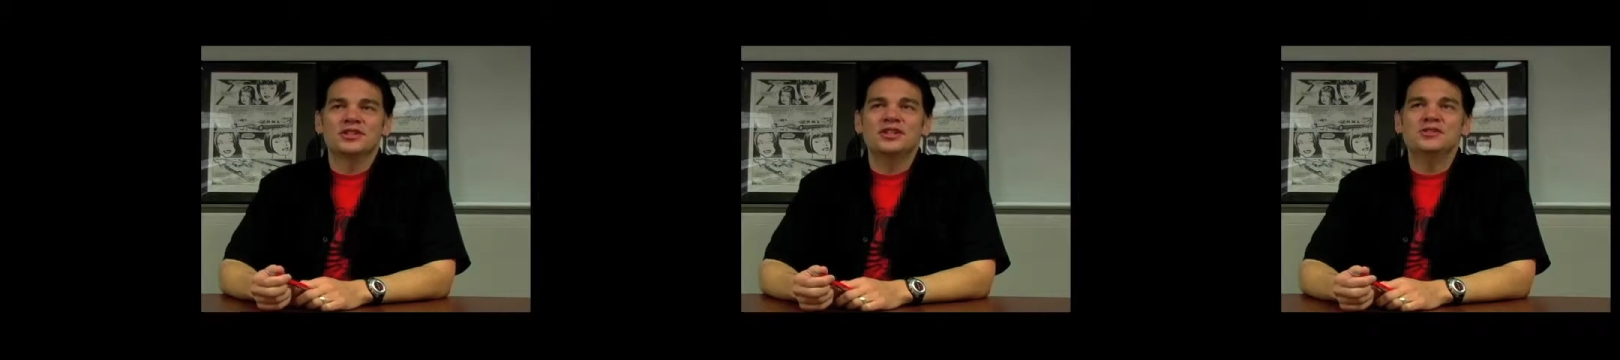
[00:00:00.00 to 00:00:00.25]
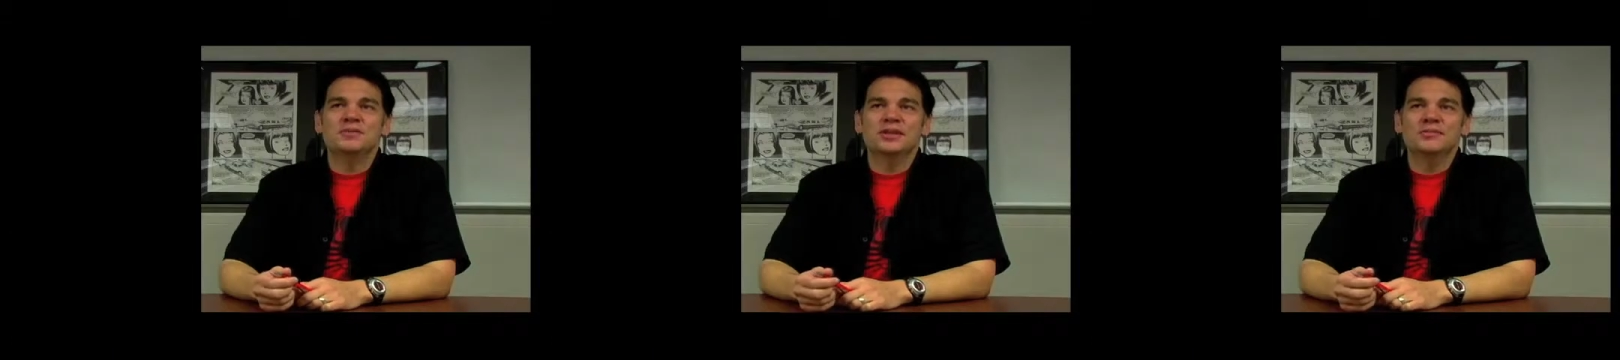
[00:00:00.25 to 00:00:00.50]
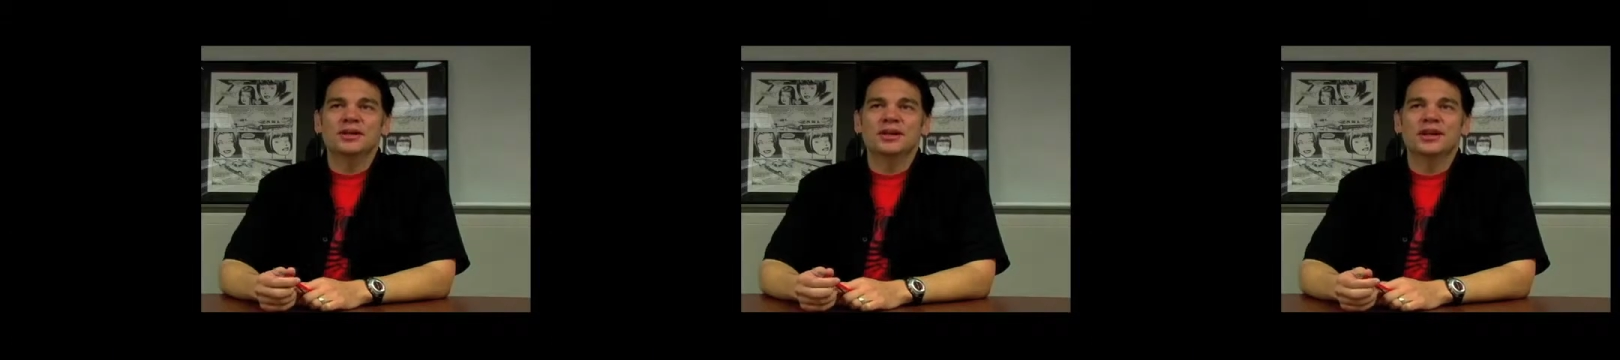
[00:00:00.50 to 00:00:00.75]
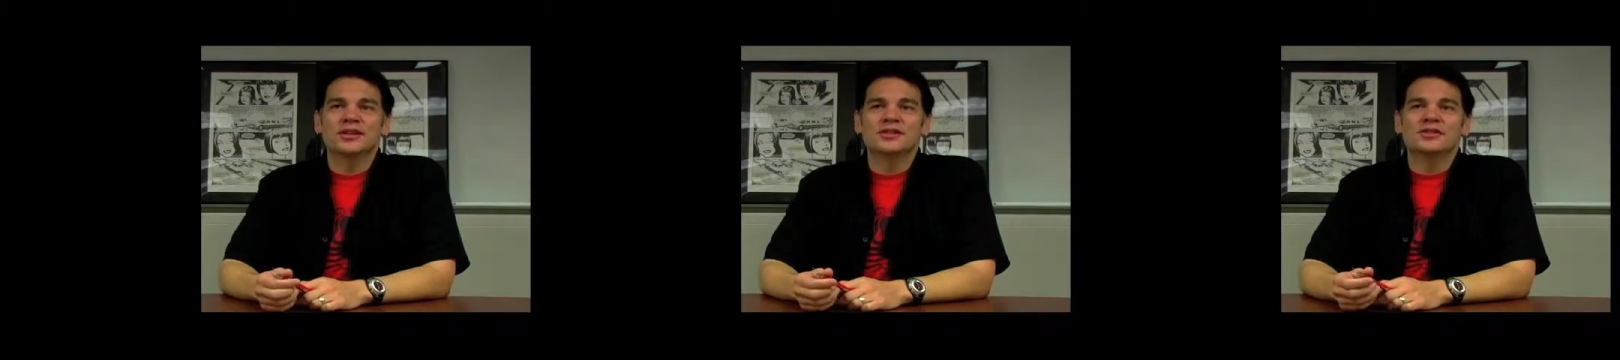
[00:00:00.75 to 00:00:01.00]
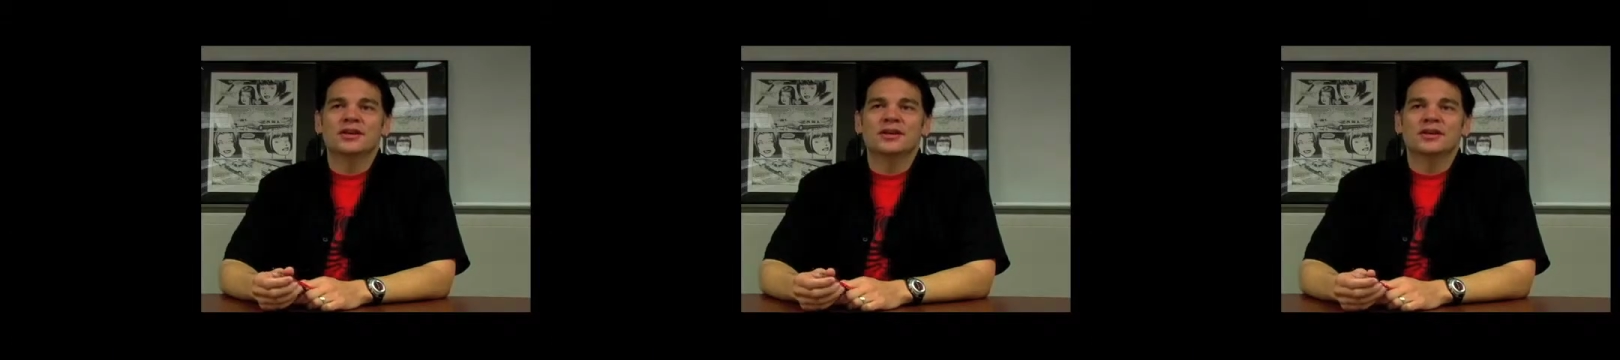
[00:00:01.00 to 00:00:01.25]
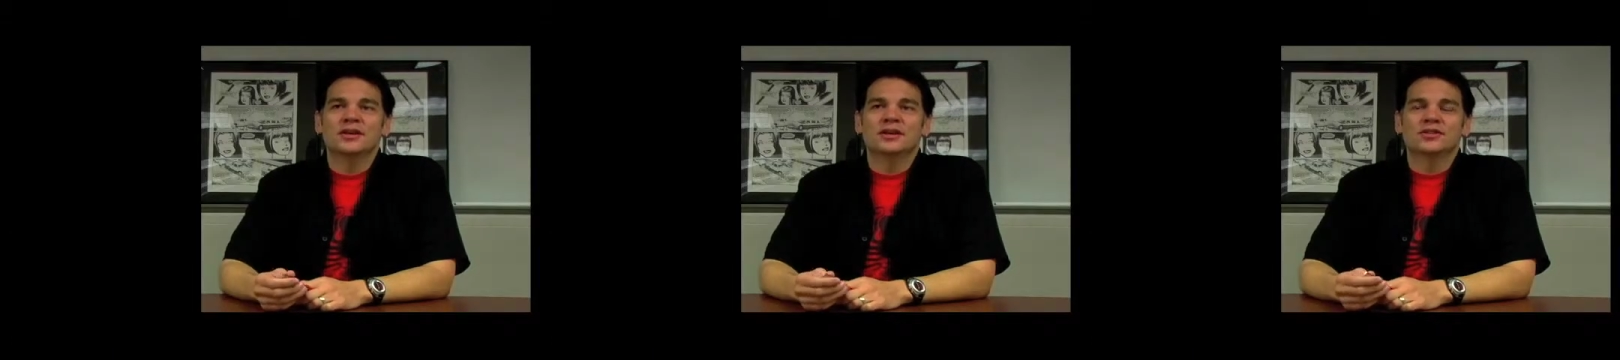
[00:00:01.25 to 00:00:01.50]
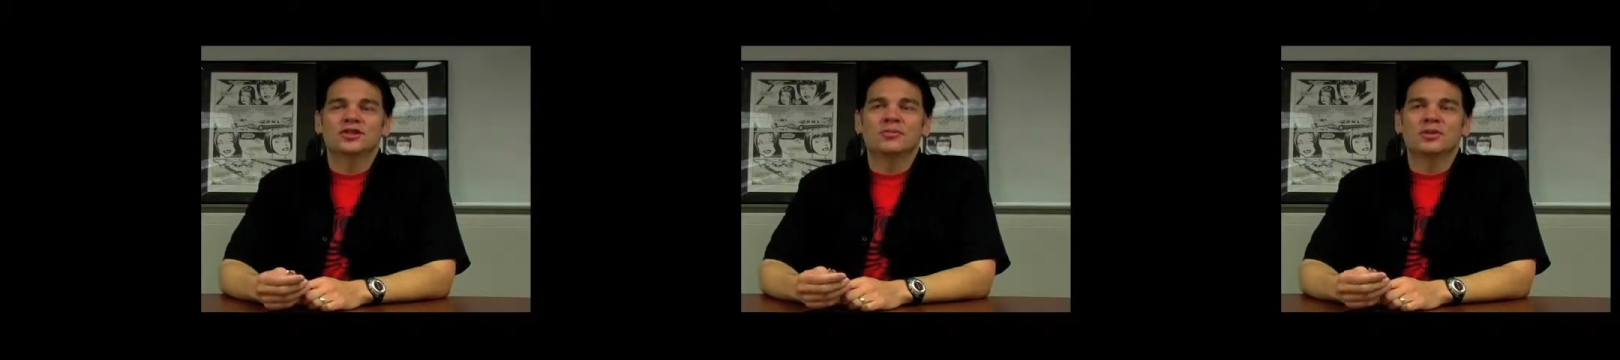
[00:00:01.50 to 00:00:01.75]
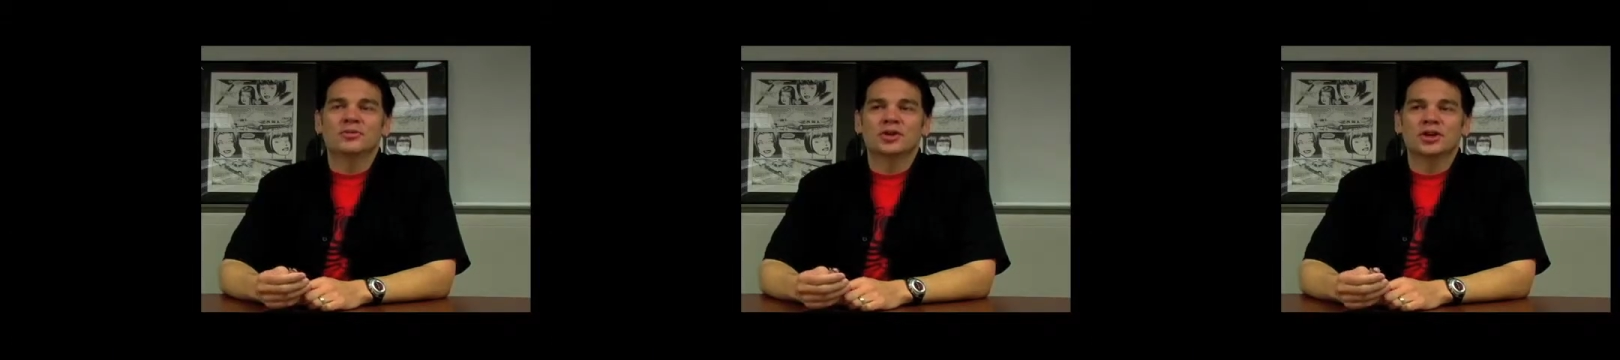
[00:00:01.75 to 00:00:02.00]
tease me because
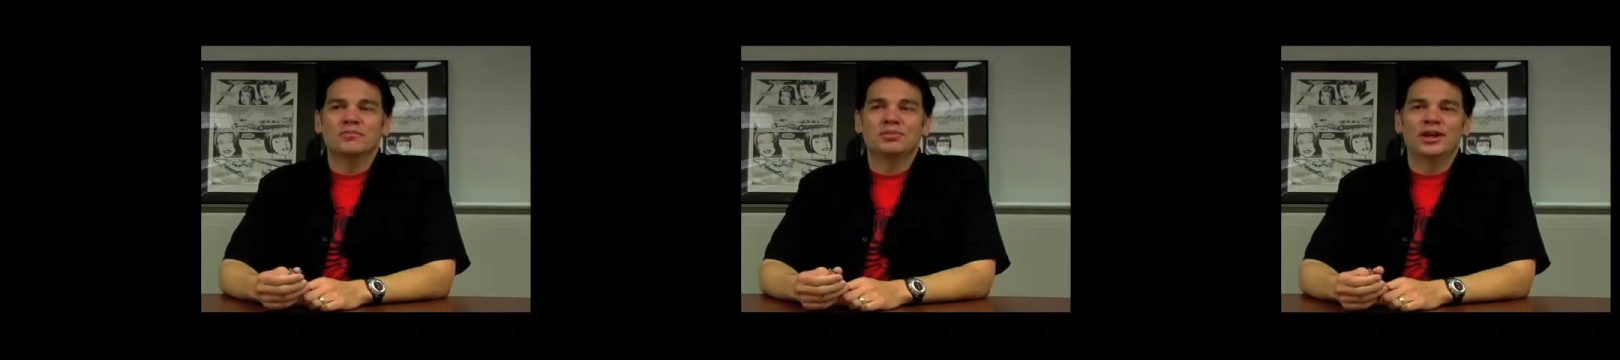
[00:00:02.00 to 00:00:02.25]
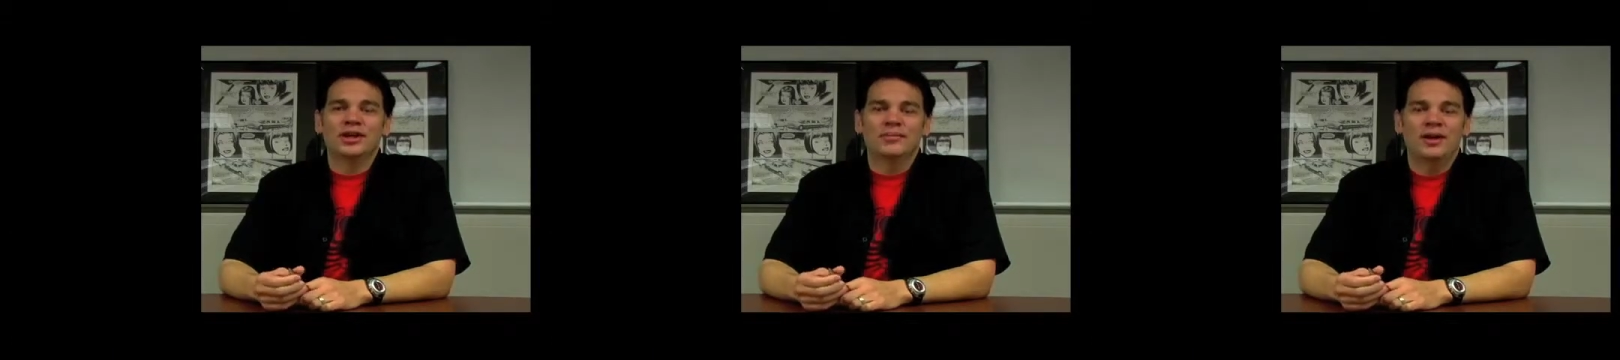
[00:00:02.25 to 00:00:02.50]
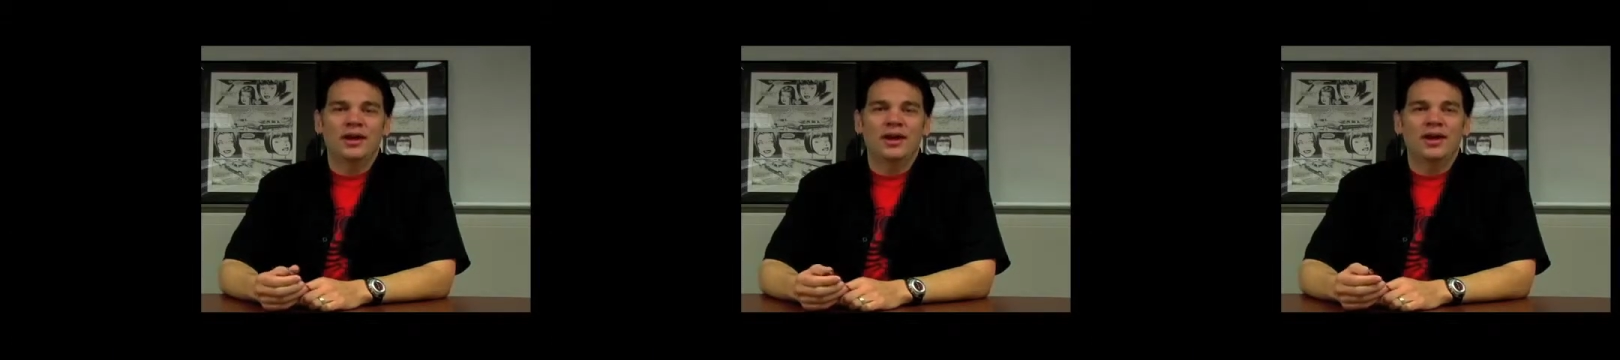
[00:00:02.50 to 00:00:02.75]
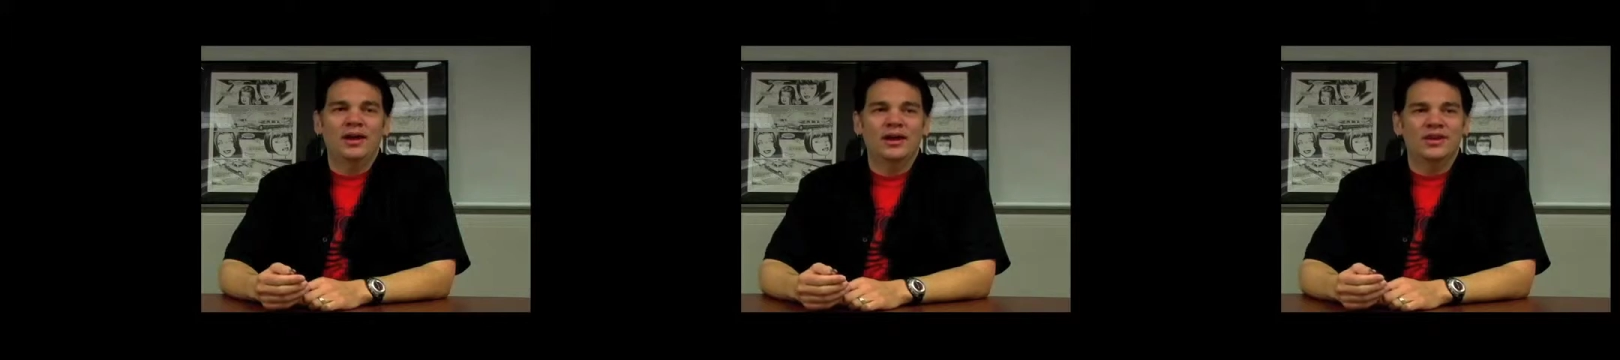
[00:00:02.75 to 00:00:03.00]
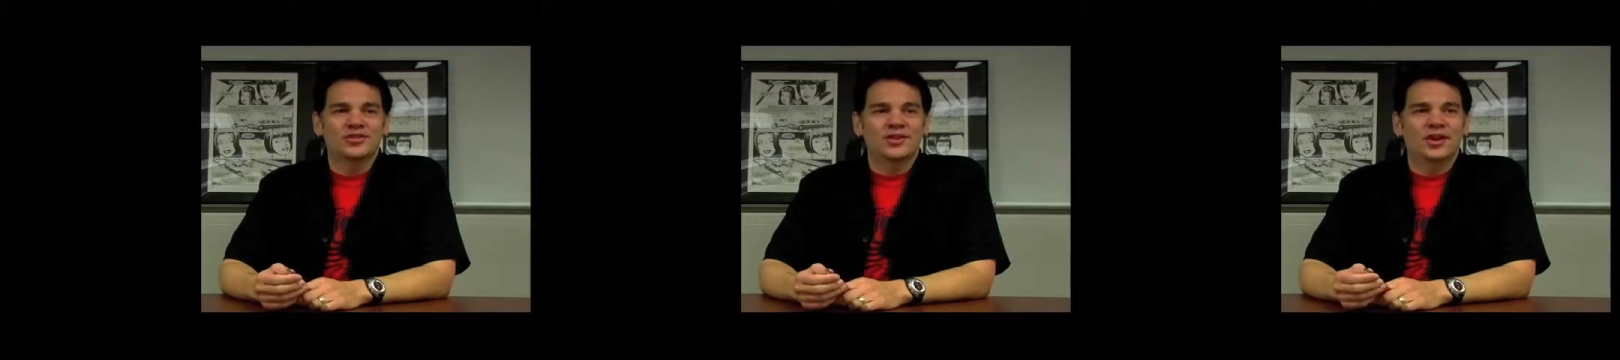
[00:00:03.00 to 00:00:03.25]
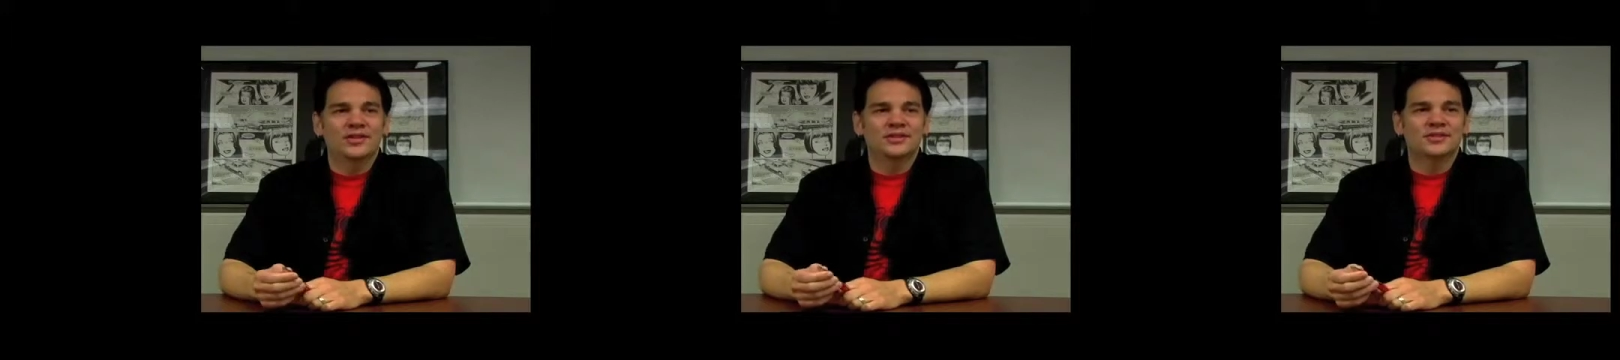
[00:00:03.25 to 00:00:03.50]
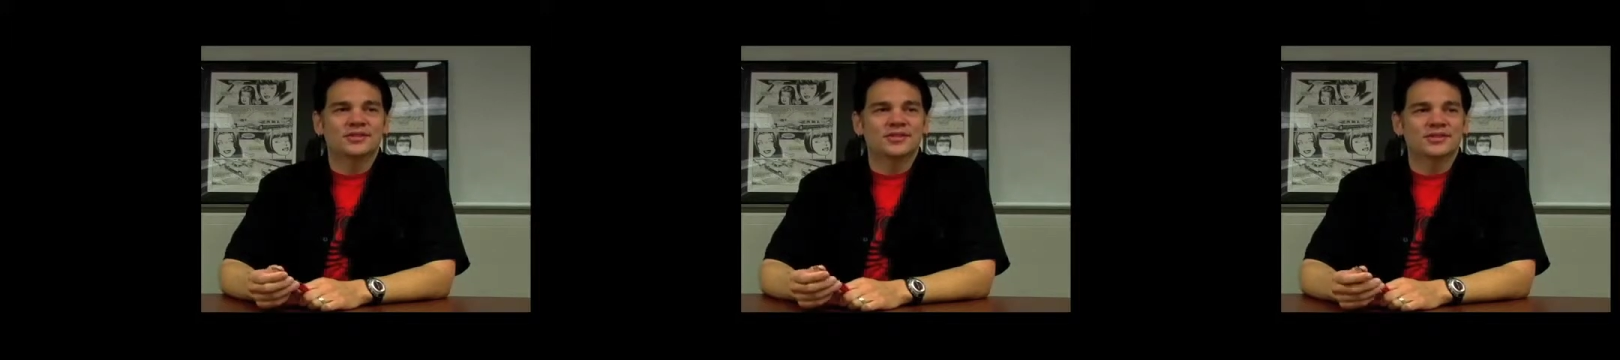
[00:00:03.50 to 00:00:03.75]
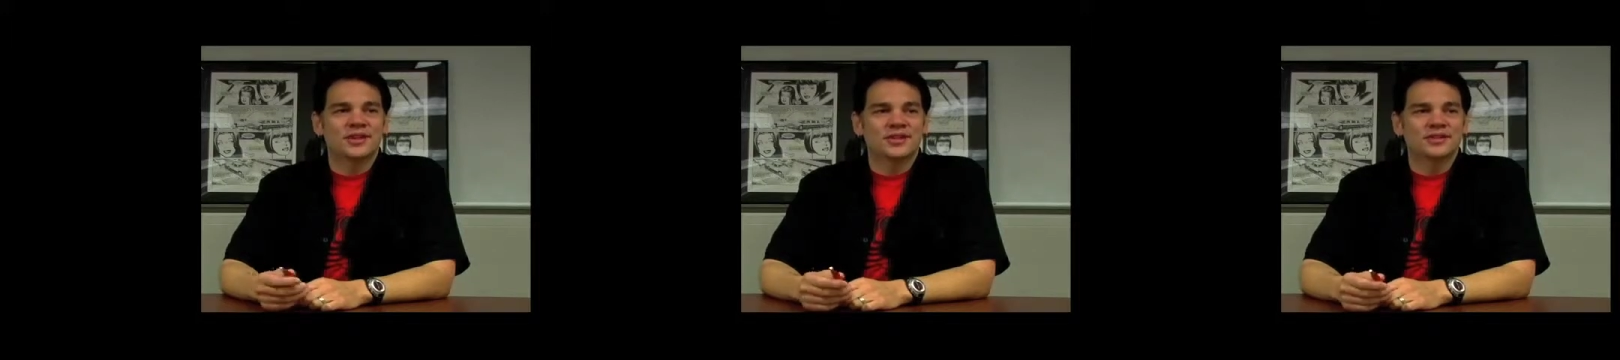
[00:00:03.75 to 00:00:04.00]
someone will complain about, oh, I got to draw this
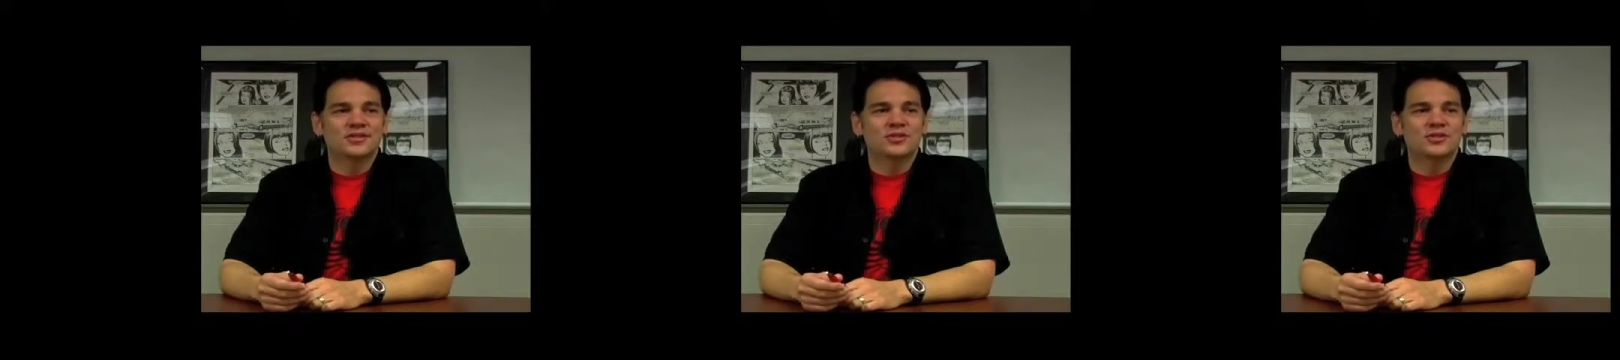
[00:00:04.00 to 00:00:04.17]
inside of the